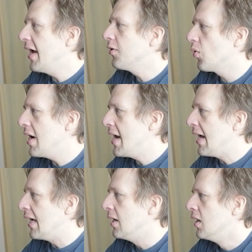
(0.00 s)

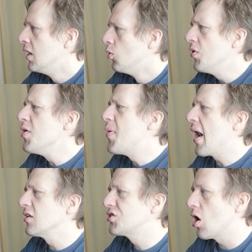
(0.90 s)
Ring. When the
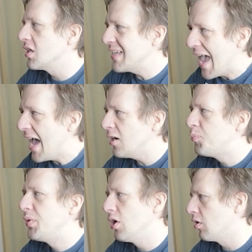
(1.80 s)
battle starts, add
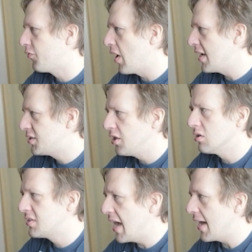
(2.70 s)
Purify to your
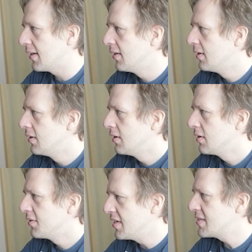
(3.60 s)
deck.
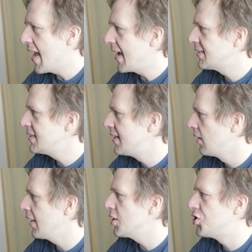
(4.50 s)
This Axie's
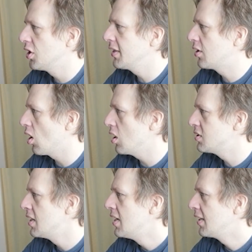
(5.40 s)
healing and shielding cards
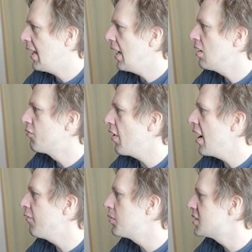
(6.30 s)
gain
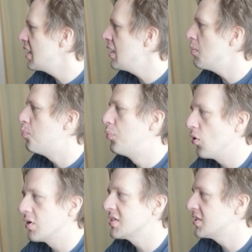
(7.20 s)
5%
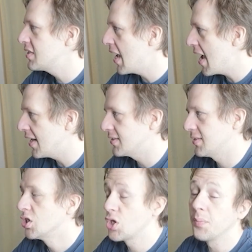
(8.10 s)
bonus
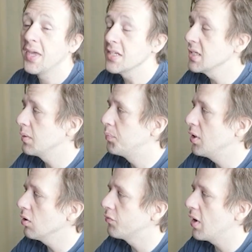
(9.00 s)
stats. So I'm guessing
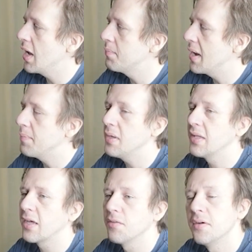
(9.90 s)
Purify might be
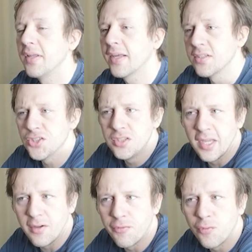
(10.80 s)
like a
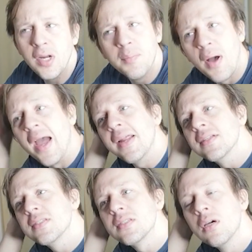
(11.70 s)
free
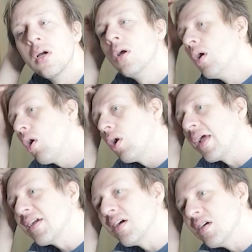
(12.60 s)
Bidens or
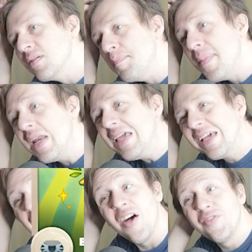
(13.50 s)
like a mini
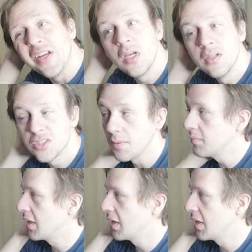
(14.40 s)
Confident, something like